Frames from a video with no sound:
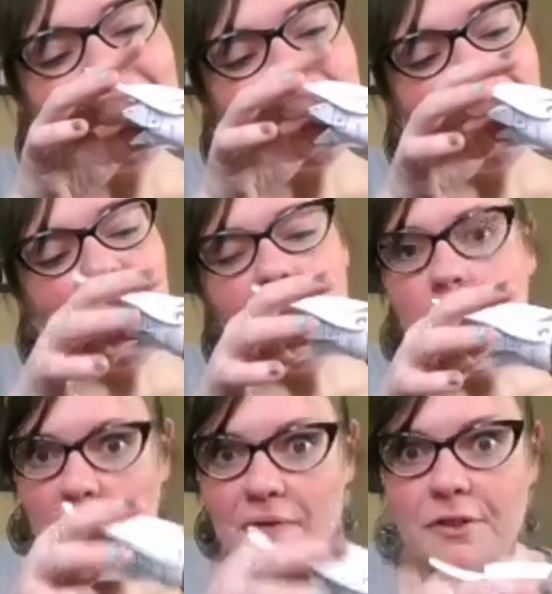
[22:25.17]
It's very
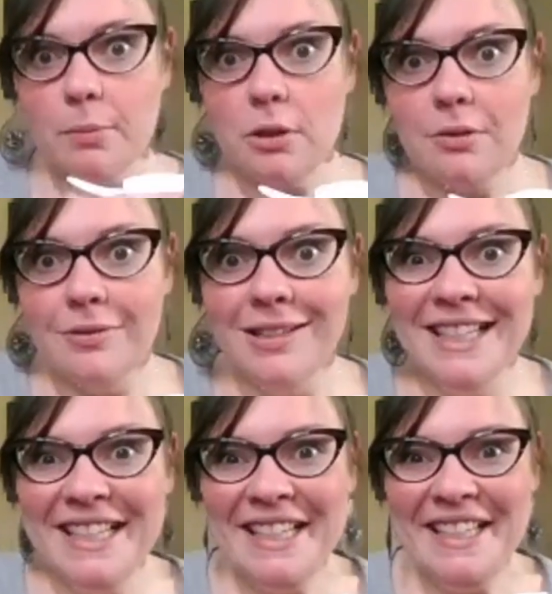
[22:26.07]
uncomfortable,
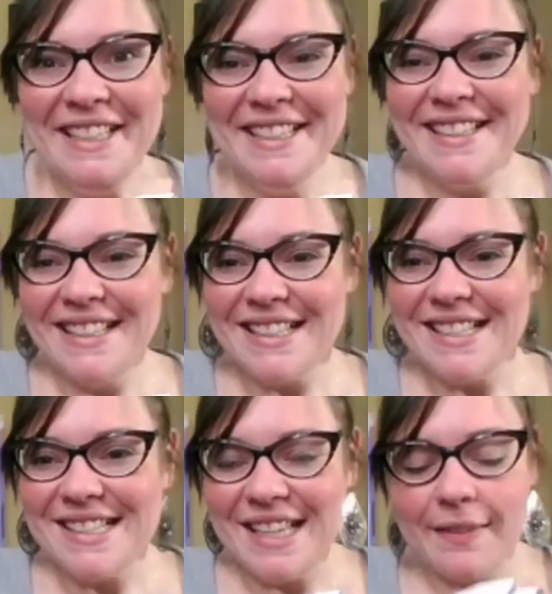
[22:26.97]

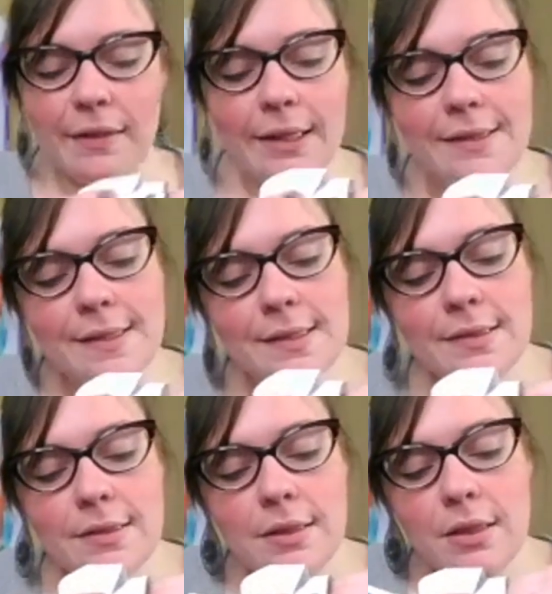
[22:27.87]
to say the least.